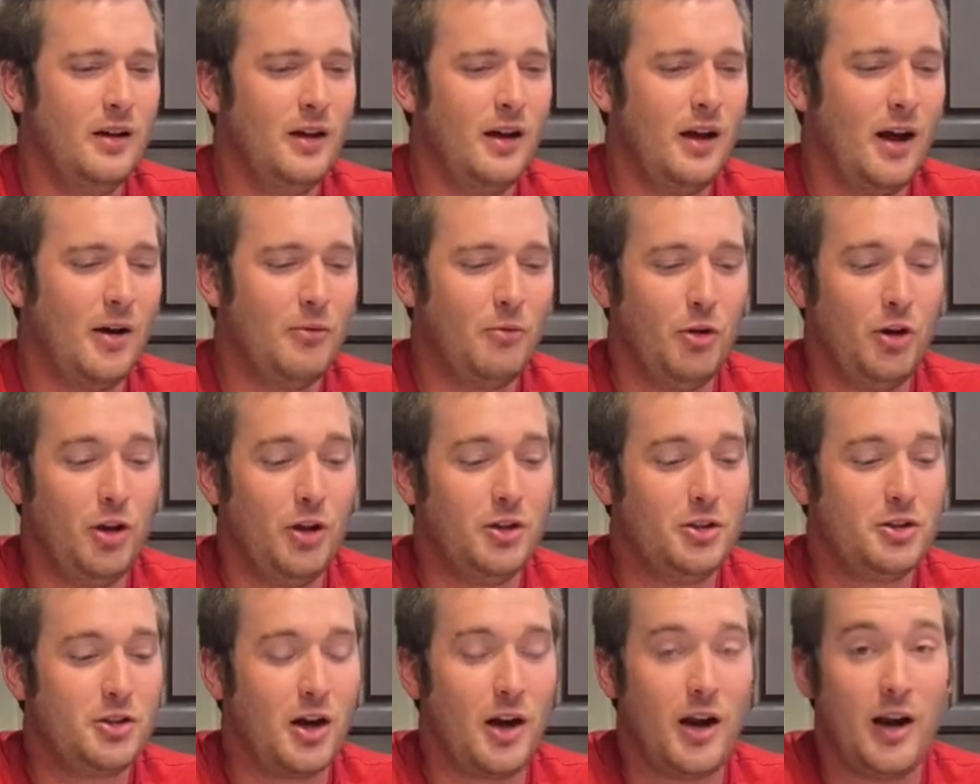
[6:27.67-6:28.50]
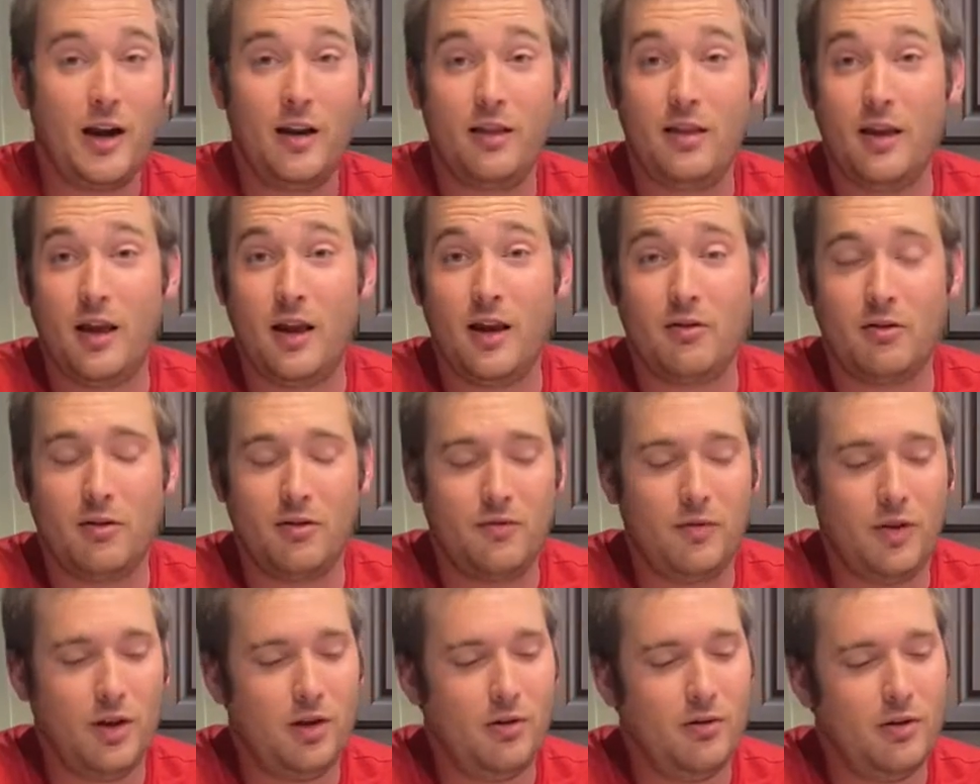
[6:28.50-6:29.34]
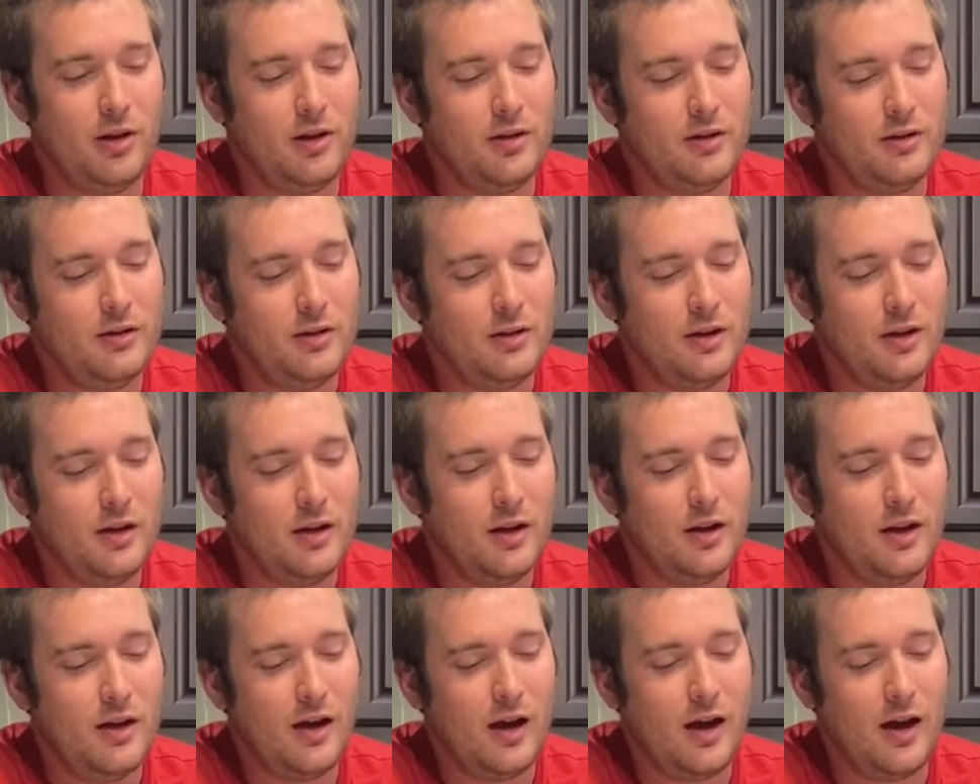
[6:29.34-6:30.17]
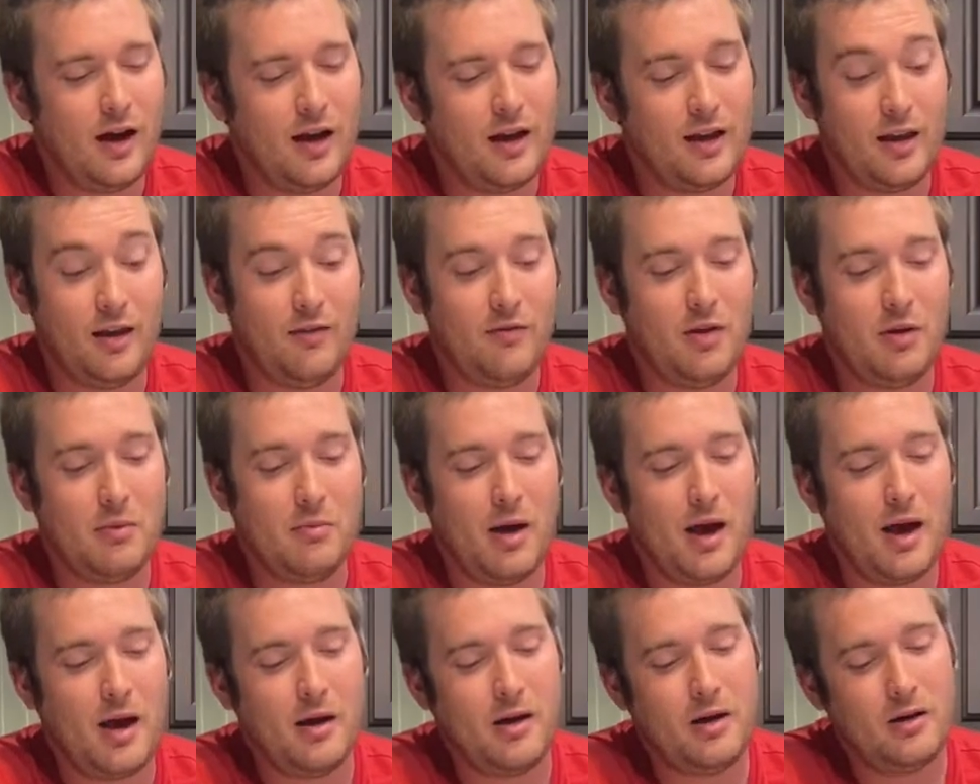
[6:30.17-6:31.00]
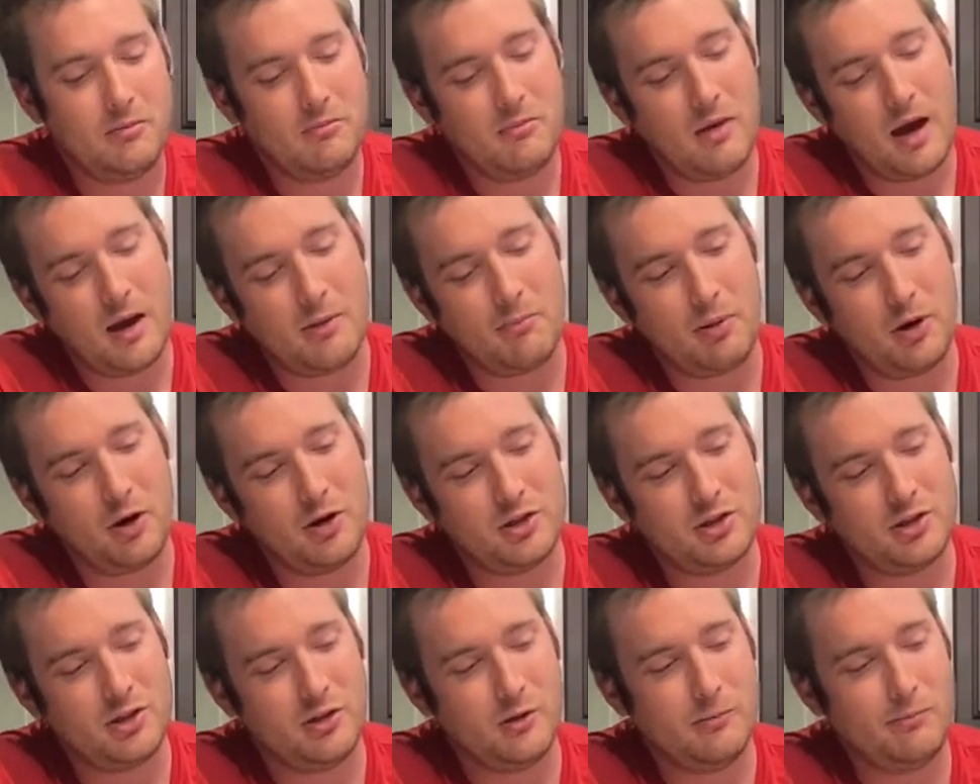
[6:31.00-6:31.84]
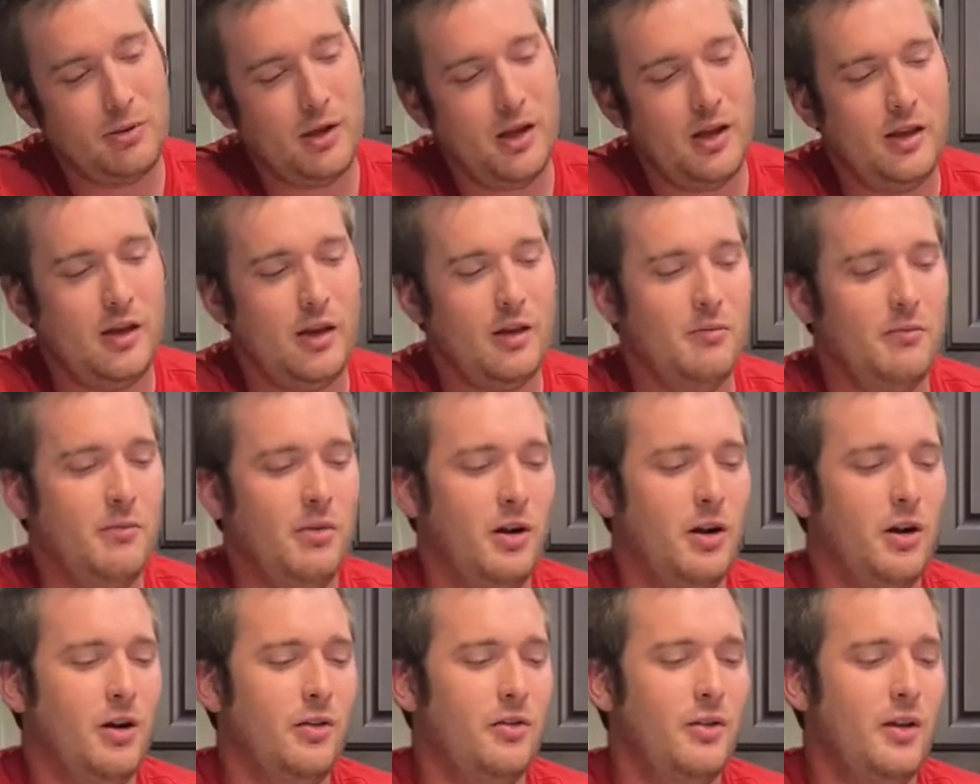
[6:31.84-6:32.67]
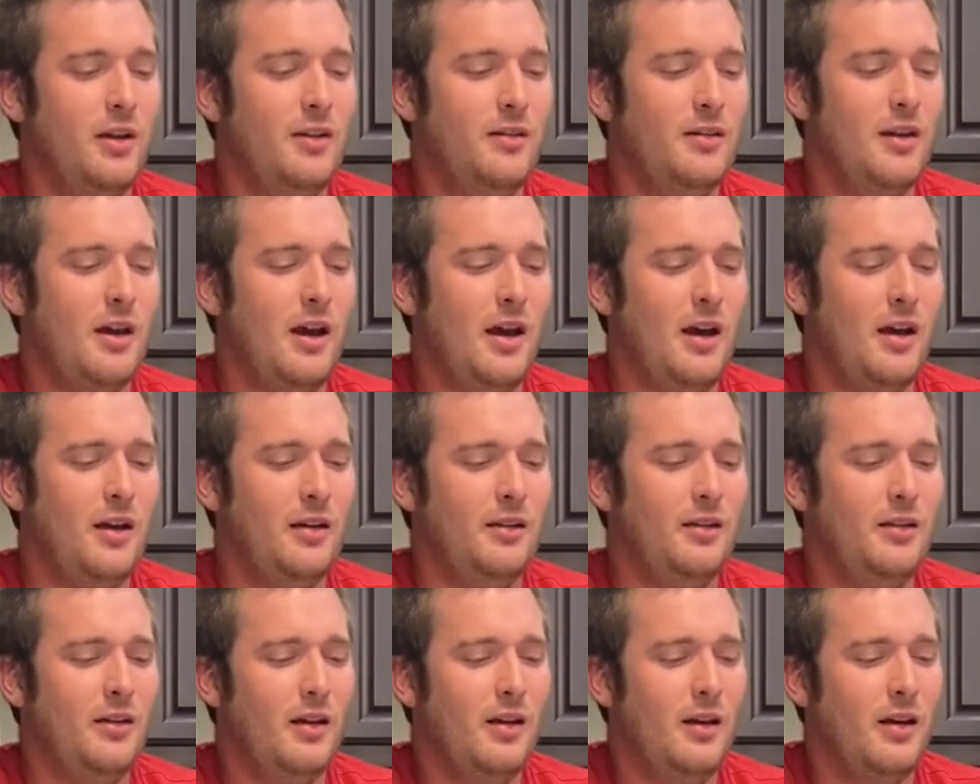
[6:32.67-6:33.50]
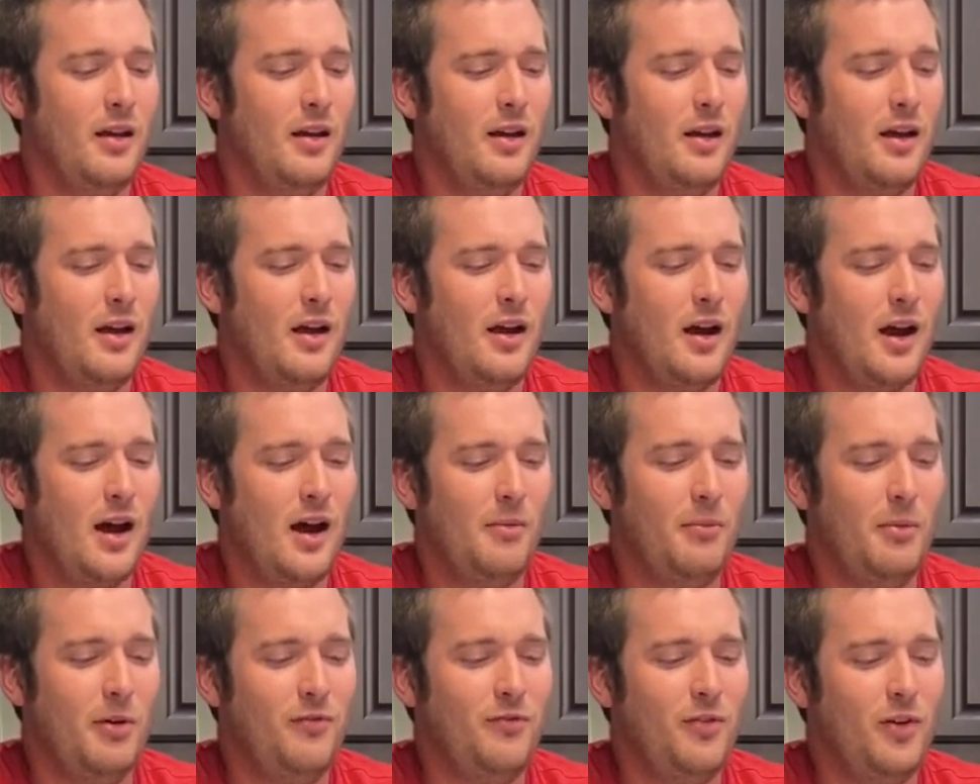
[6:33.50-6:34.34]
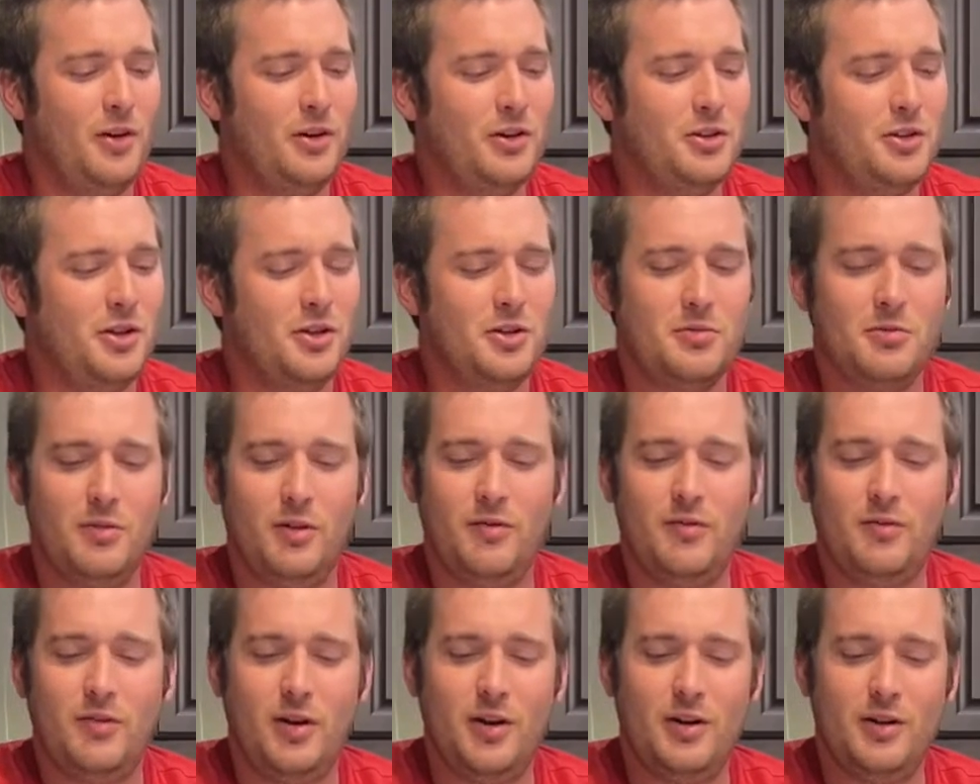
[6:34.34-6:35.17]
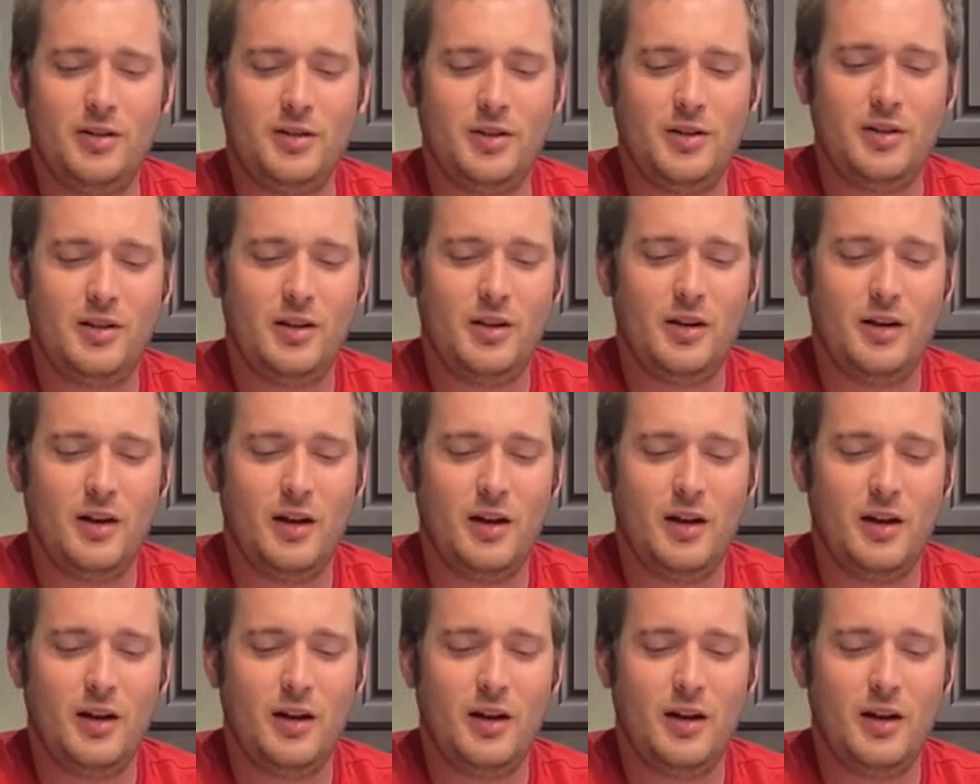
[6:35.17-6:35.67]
I'm willing to try anything. Review it. Give you my personal opinion. But on these guys, I'm going to finish this one first.